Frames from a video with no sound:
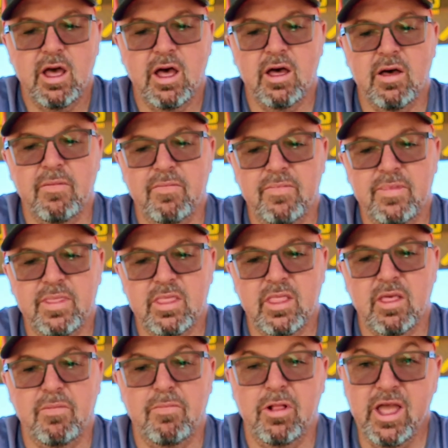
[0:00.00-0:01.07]

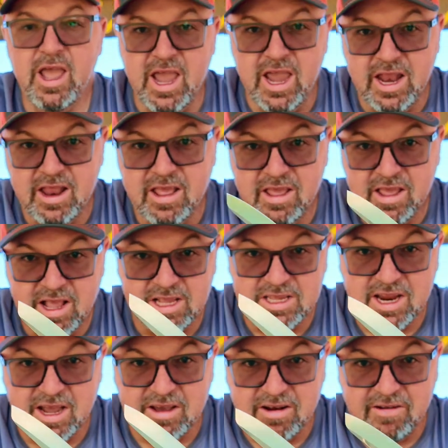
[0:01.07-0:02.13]
The blade
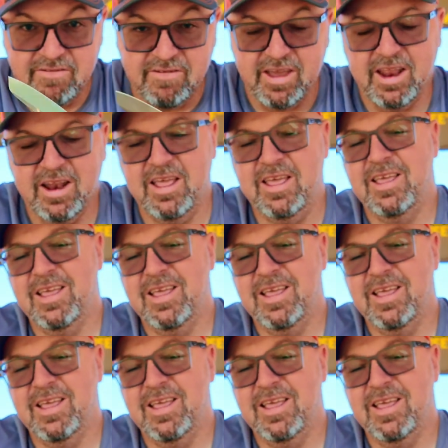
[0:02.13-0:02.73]
is not going to fit.